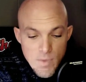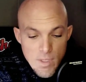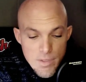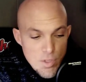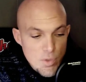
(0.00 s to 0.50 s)

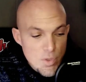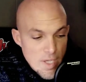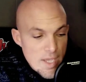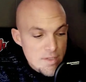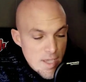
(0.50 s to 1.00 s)
So you
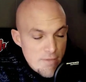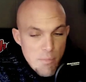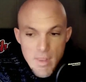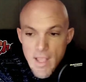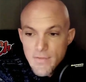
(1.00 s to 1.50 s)
guys have
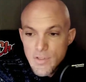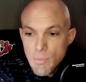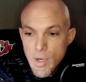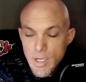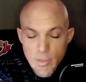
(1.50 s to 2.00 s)
left your
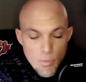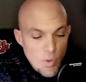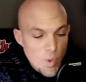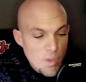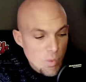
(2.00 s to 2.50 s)
mark, and
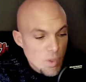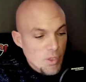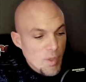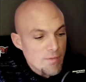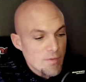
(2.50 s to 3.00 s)
we're really
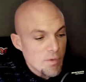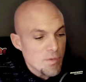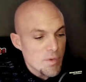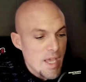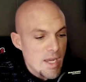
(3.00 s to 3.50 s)
grateful
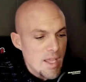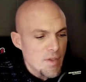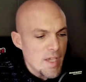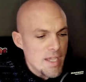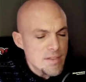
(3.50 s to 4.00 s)
for that. Have
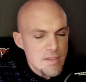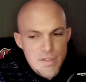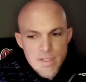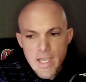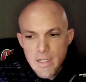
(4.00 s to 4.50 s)
you guys
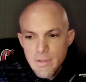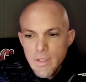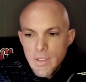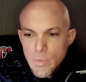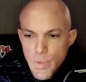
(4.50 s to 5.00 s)
decided
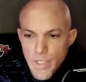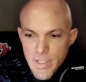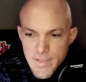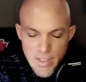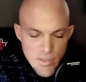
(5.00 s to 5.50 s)
where you're
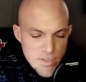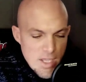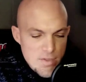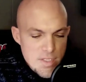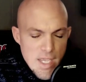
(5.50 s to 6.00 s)
going to take your
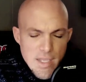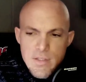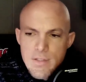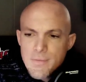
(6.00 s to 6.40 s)
talents next?